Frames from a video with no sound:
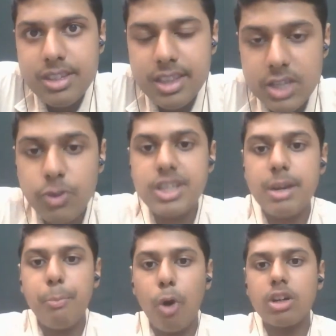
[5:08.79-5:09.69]
This was an
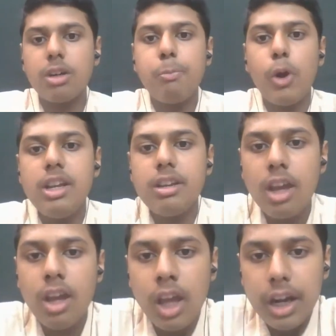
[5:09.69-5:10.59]
important point.
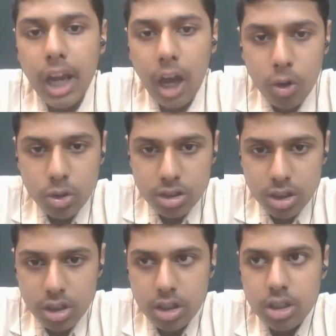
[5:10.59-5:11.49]
Now
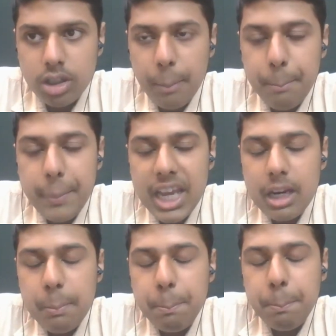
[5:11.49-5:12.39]
the
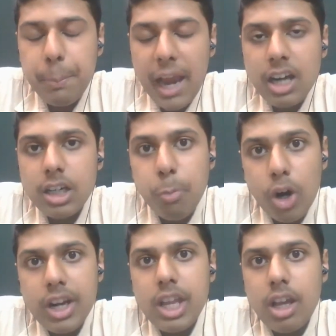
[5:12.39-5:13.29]
main plant
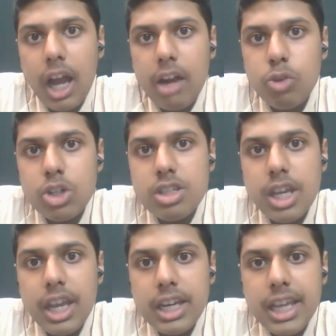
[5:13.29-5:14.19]
body, I would say,
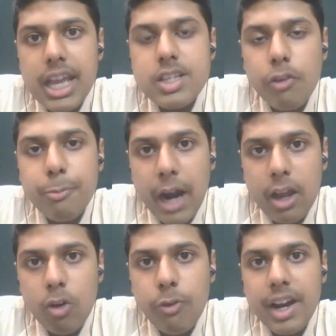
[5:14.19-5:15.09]
in case of
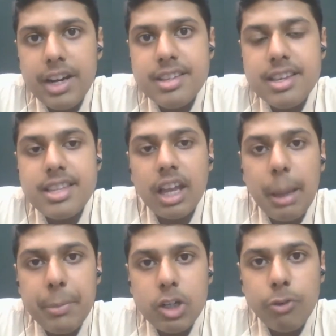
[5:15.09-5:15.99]
bryophytes is the
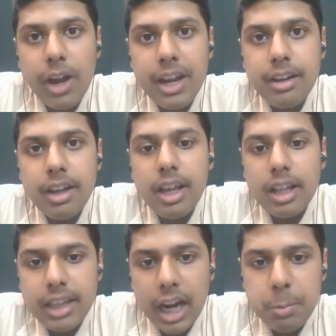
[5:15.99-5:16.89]
gametophyte,
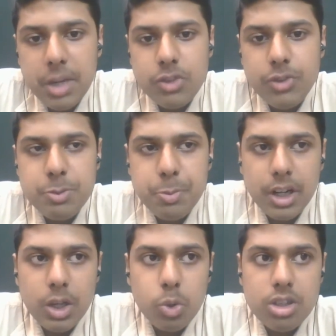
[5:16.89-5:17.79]
that means which
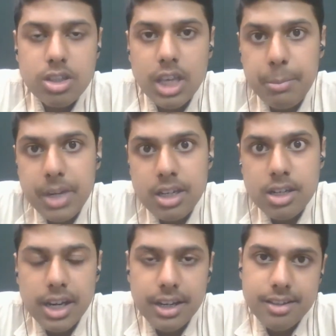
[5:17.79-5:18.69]
produces gamete,
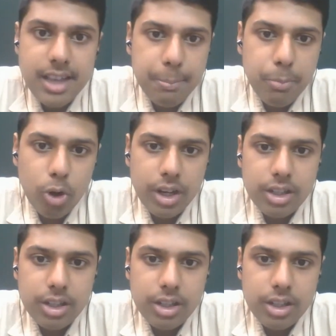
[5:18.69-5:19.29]
it is haploid.